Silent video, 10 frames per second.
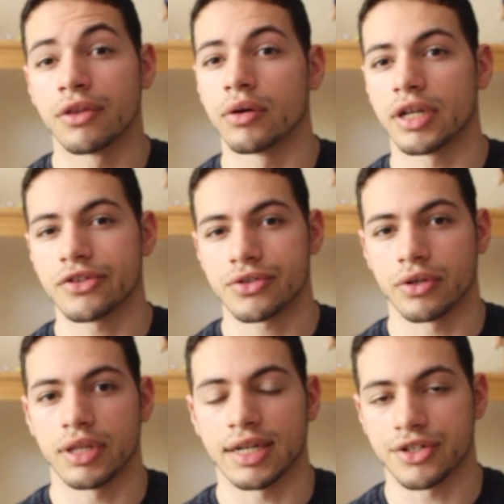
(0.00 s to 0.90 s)
though it is
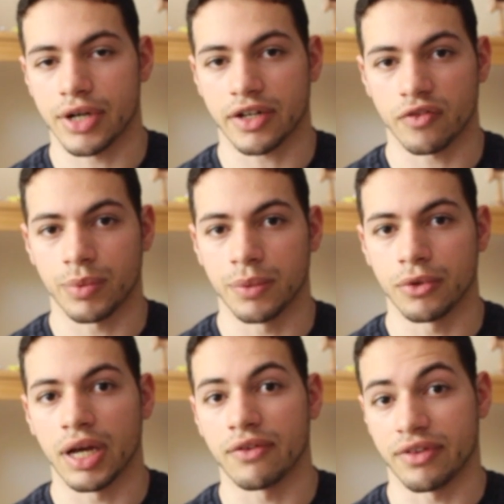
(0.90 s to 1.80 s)
true that attractive
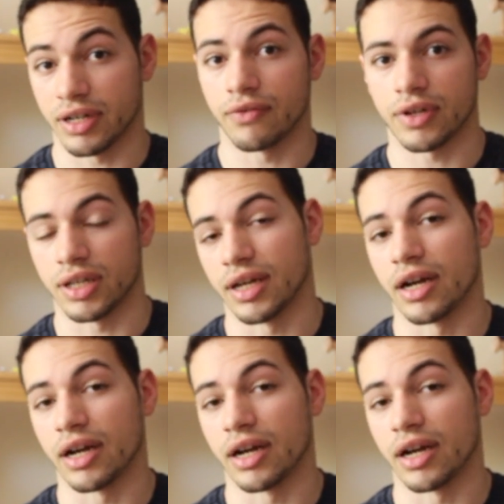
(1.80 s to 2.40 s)
people have significantly